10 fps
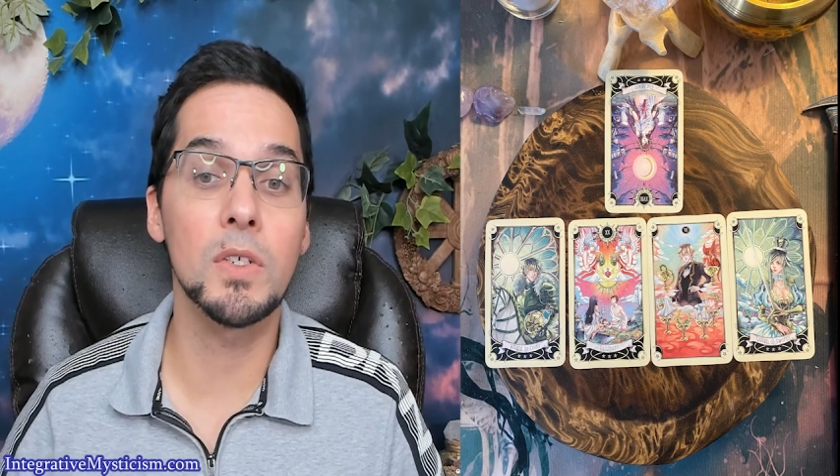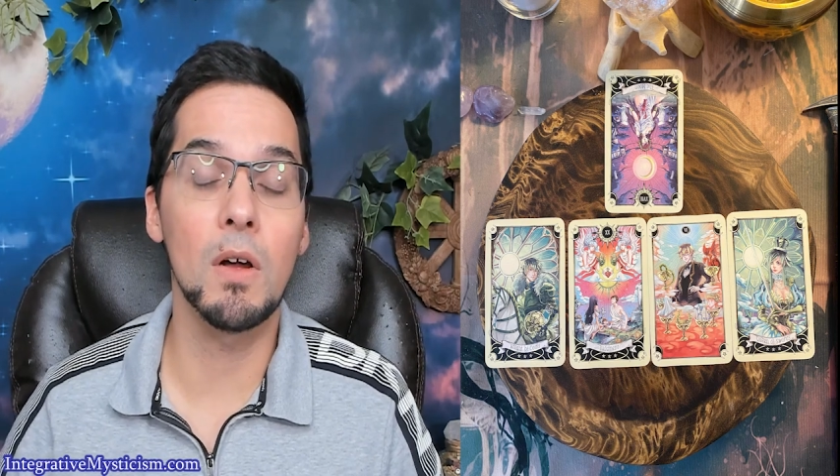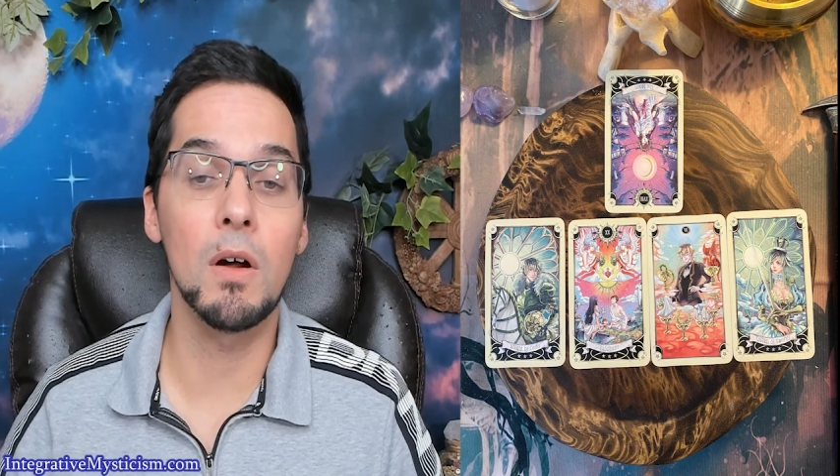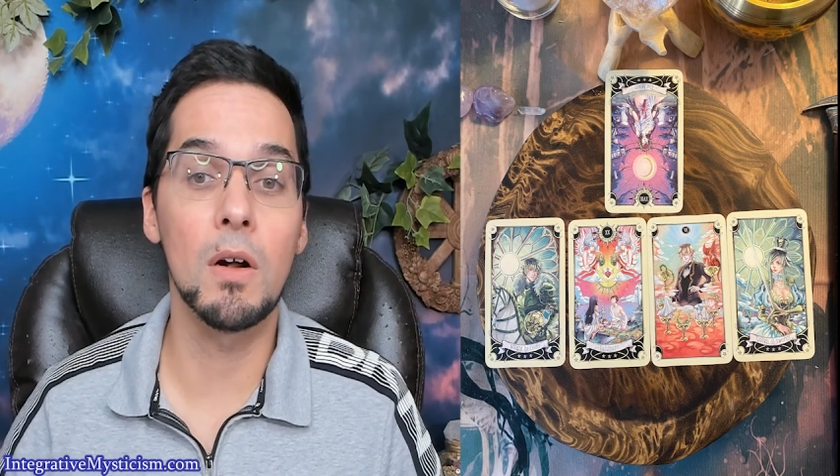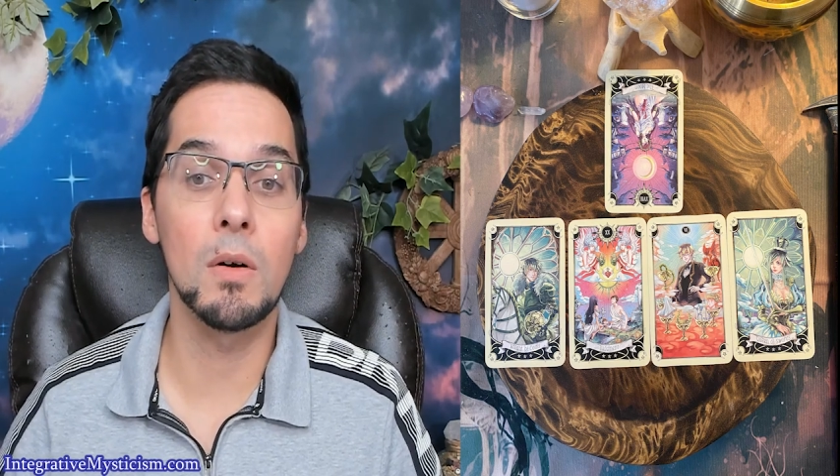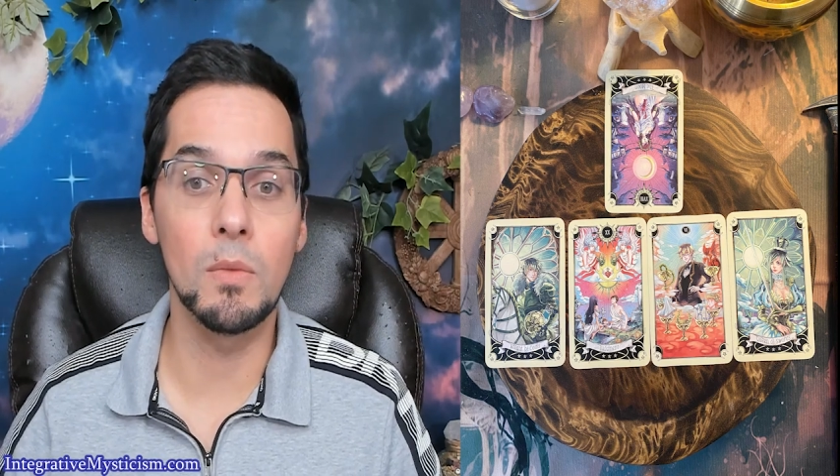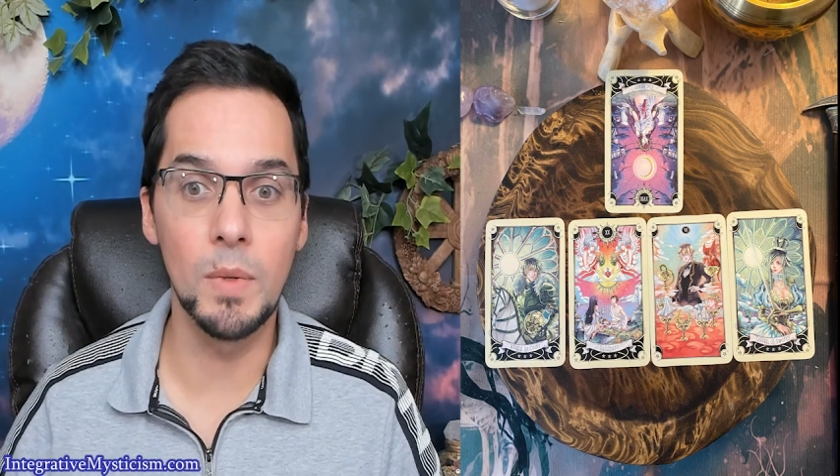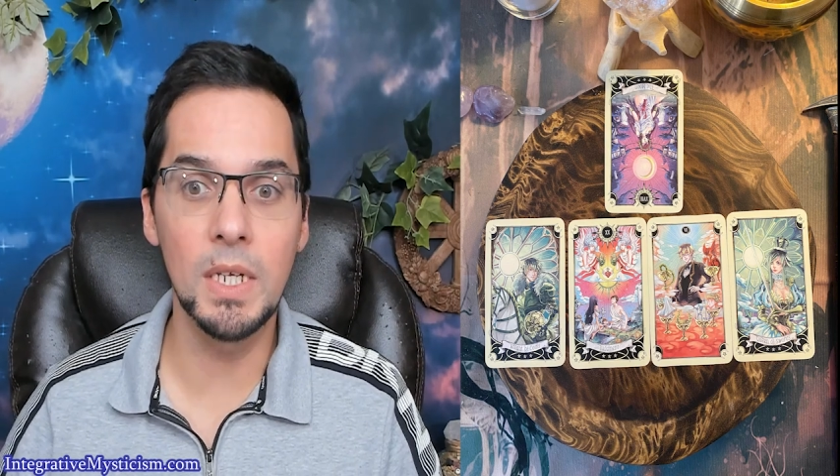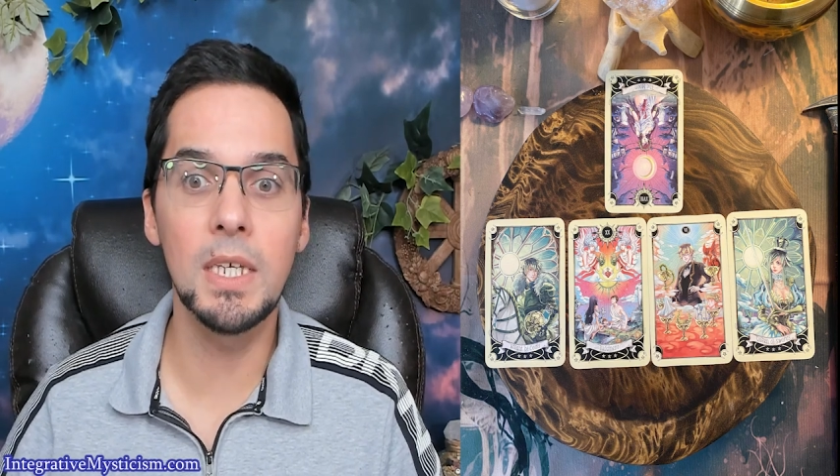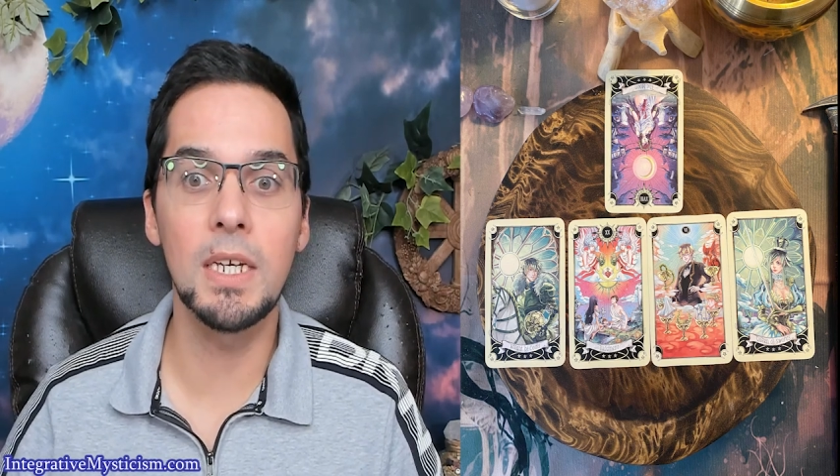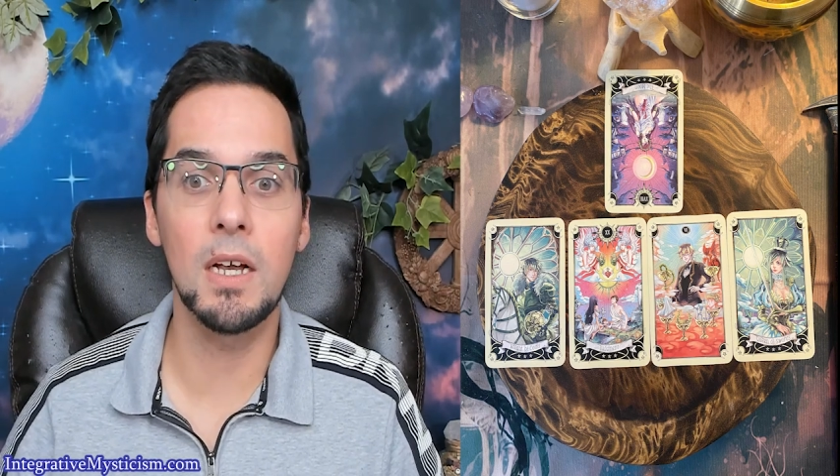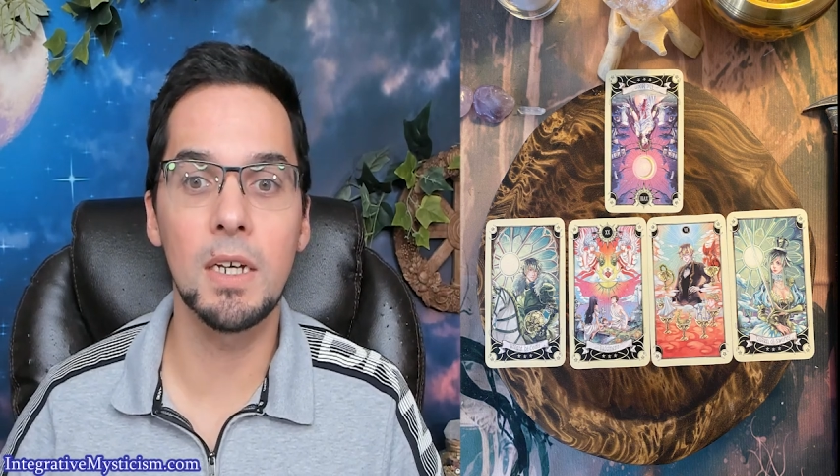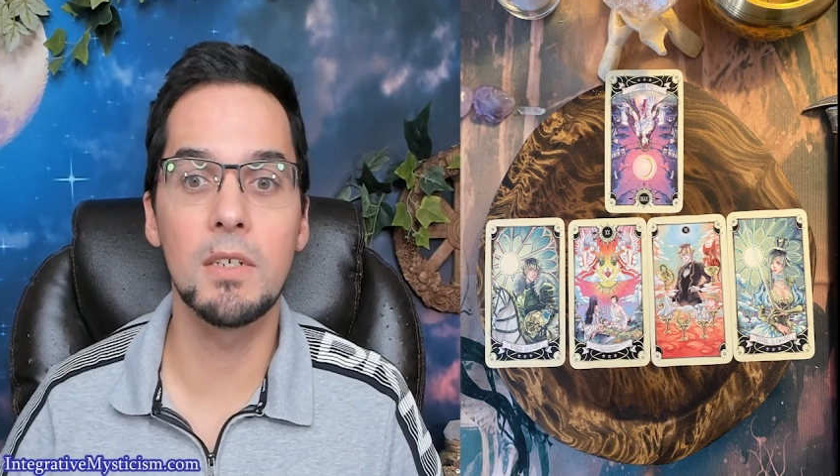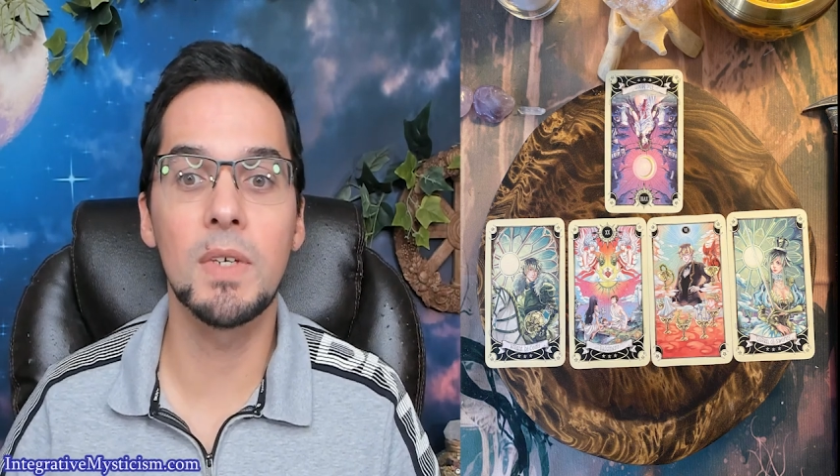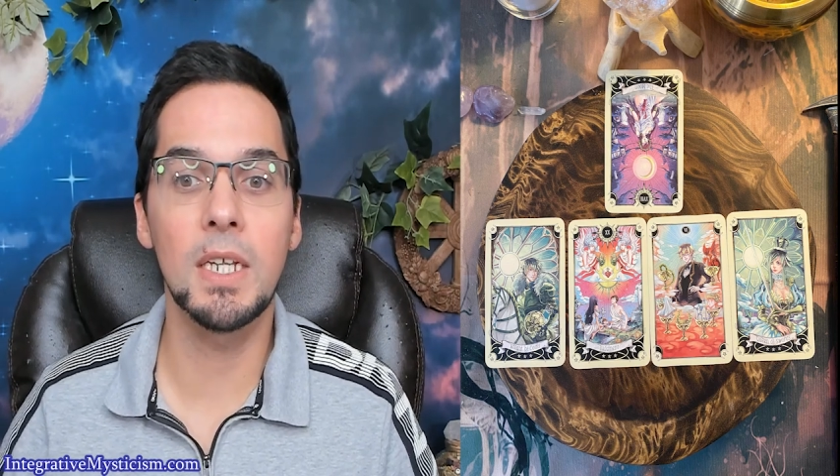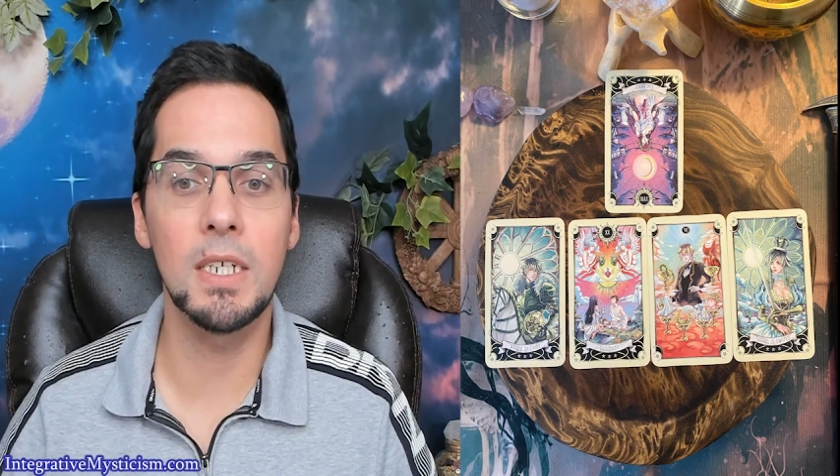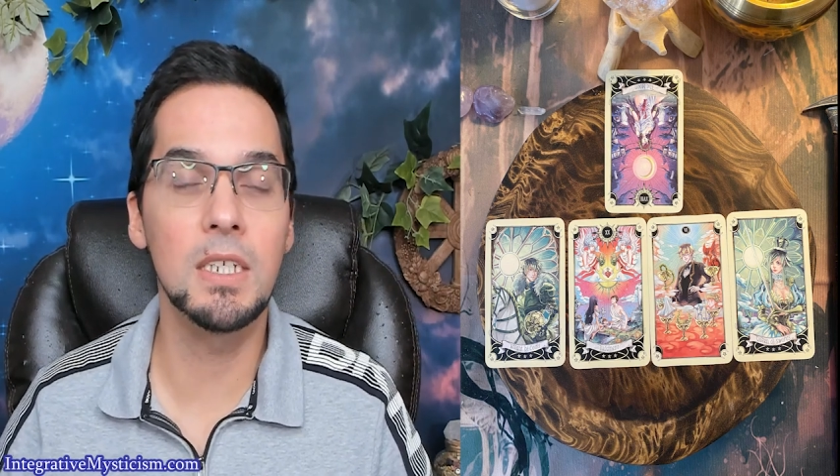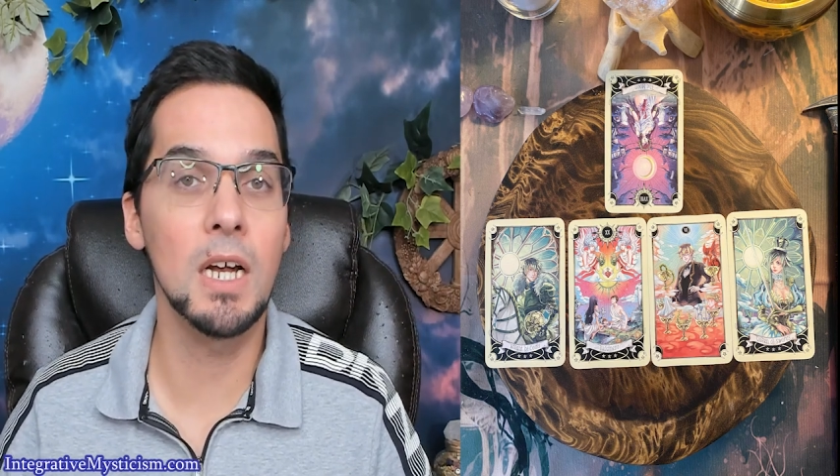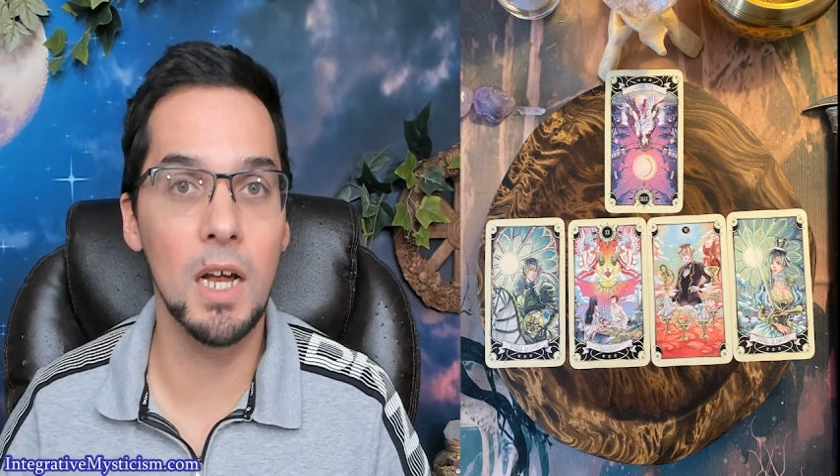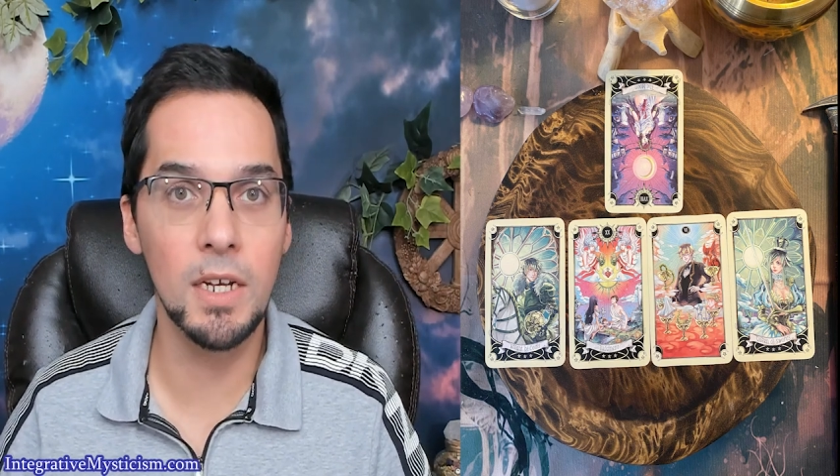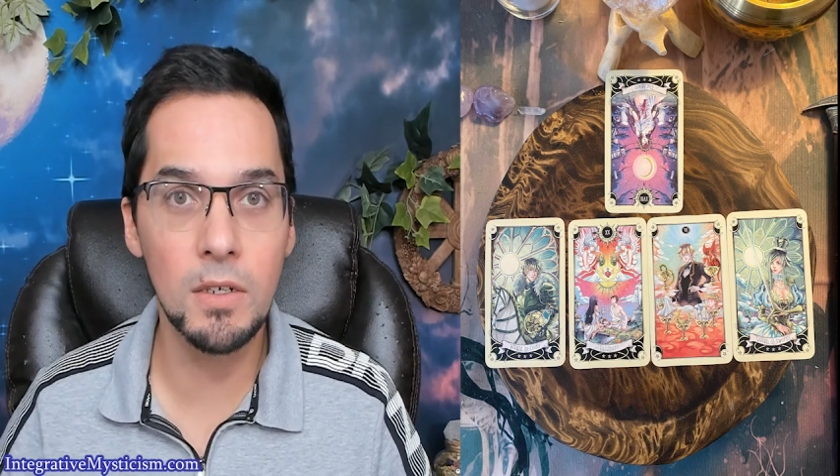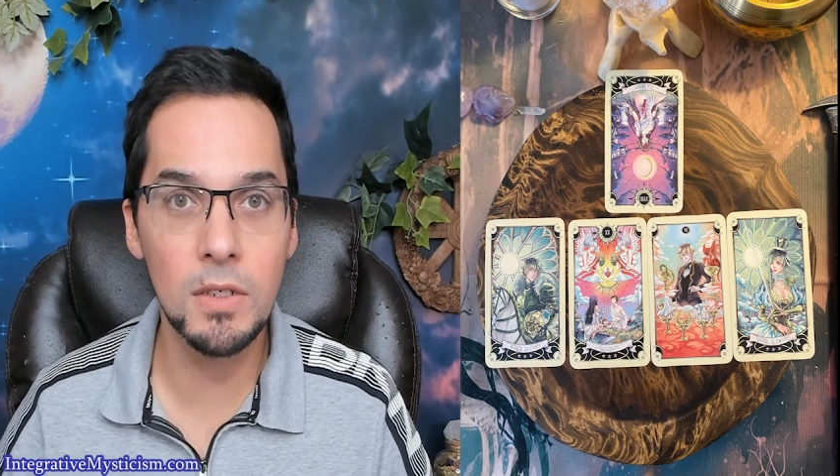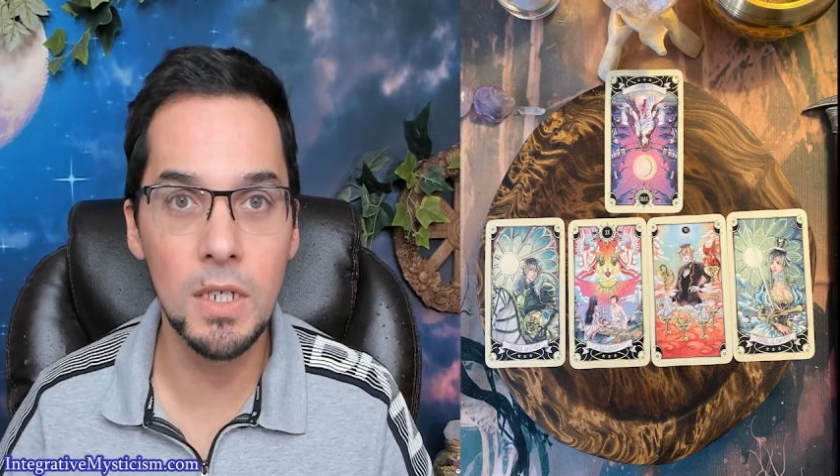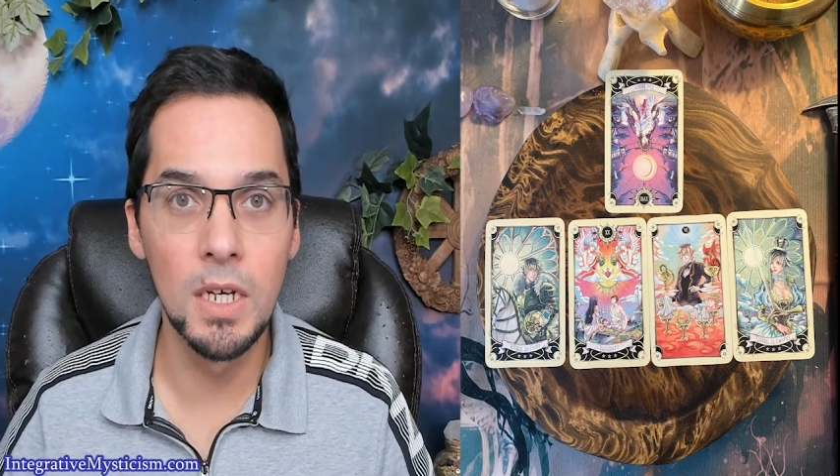are really kind of getting tired